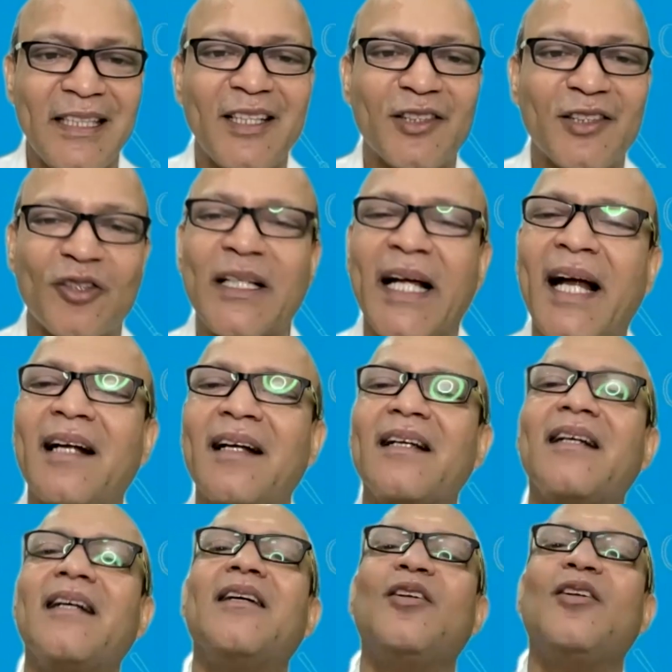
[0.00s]
So
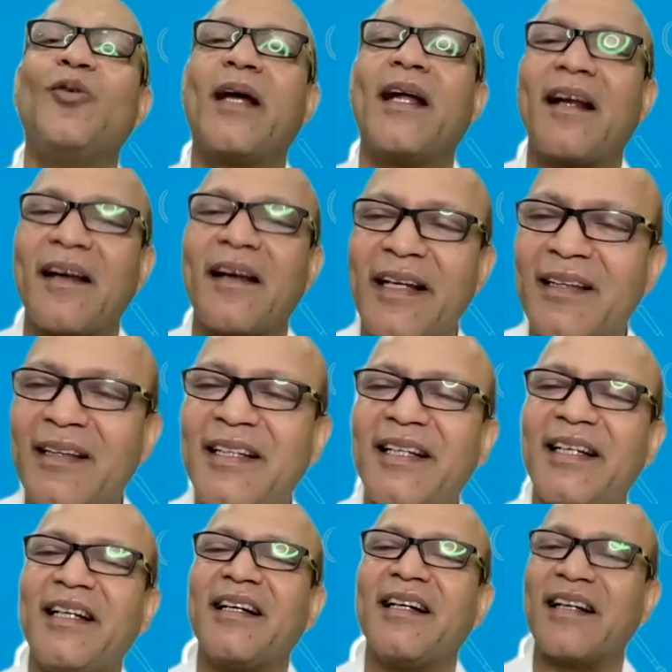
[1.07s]
that you can
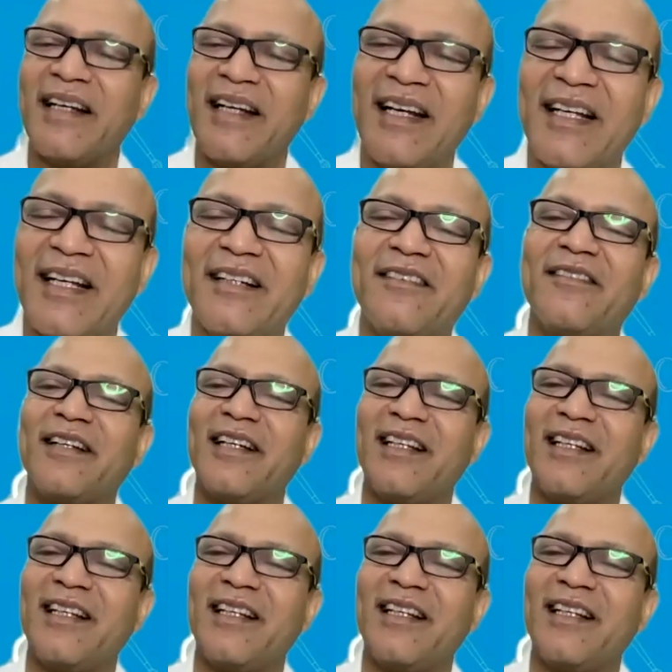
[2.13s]
relive